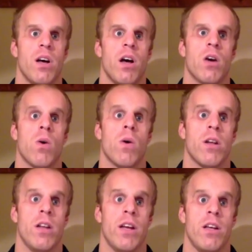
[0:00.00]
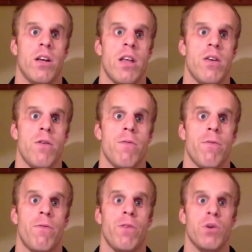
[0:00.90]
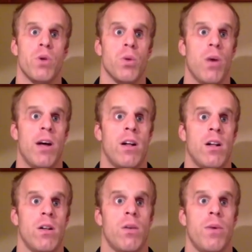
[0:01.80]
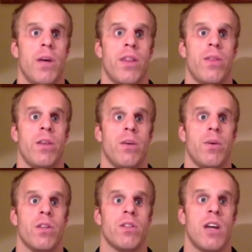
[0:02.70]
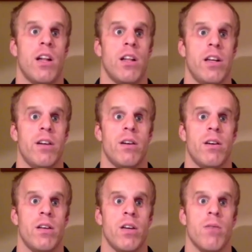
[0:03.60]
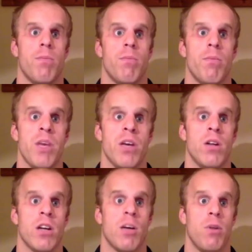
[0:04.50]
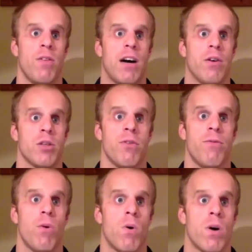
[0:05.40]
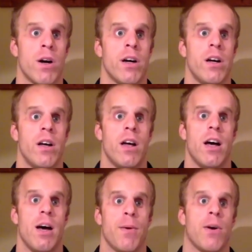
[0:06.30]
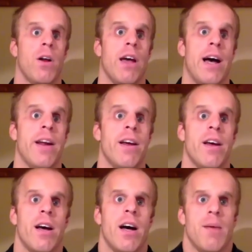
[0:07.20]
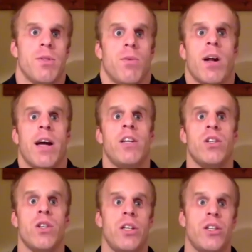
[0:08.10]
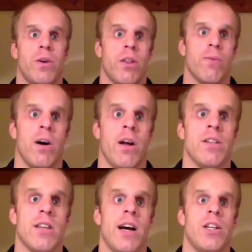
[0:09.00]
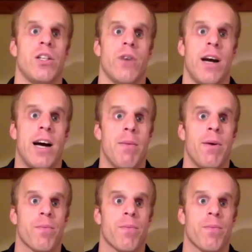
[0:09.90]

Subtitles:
accordingly and you've fueled well with, you know, with a solid, you know, meal a couple of hours before, or all that. So what I usually do on the run is I just grab